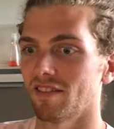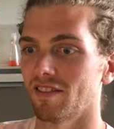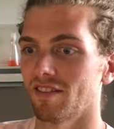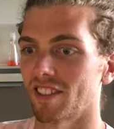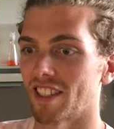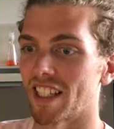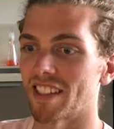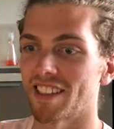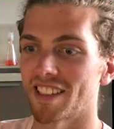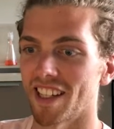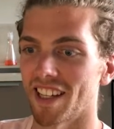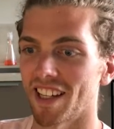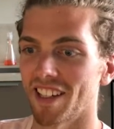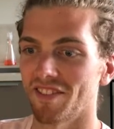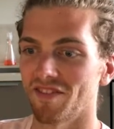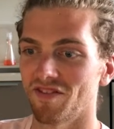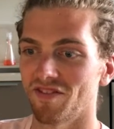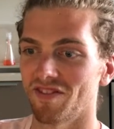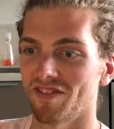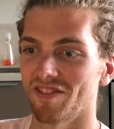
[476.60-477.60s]
Sensei.
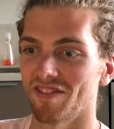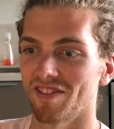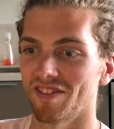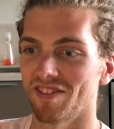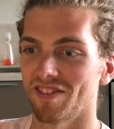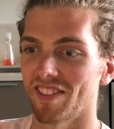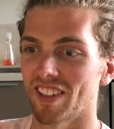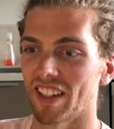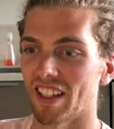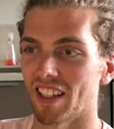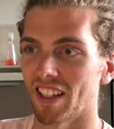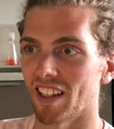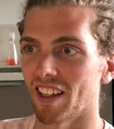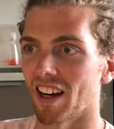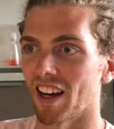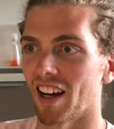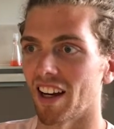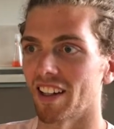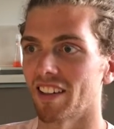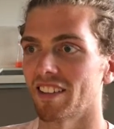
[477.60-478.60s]

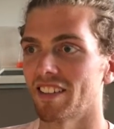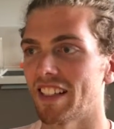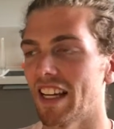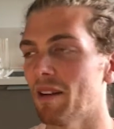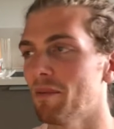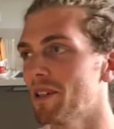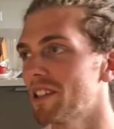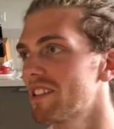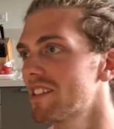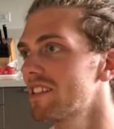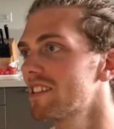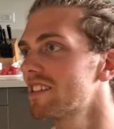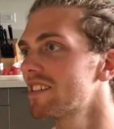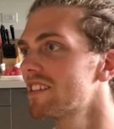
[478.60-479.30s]
EI. Damn it.